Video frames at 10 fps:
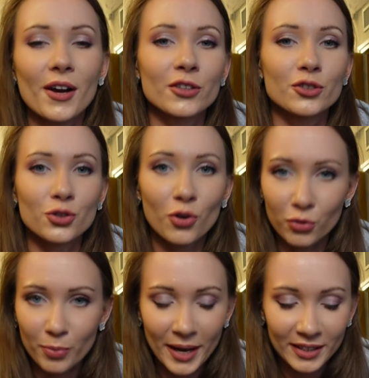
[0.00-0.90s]
and
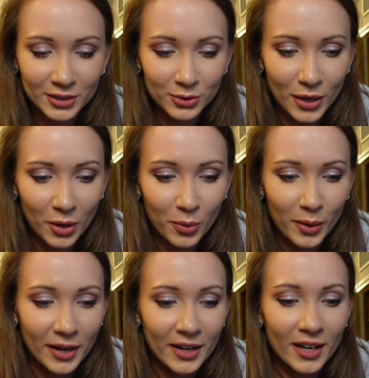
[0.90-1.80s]
drove back to
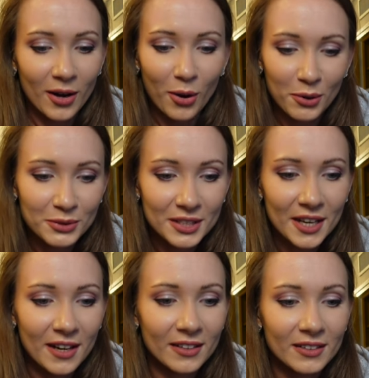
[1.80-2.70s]
our
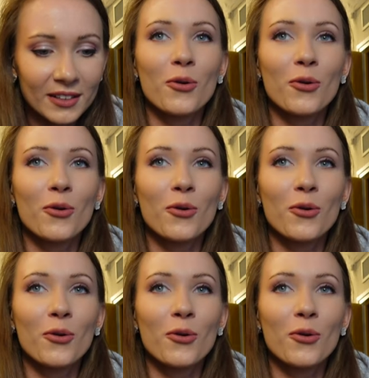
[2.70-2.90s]
hotel.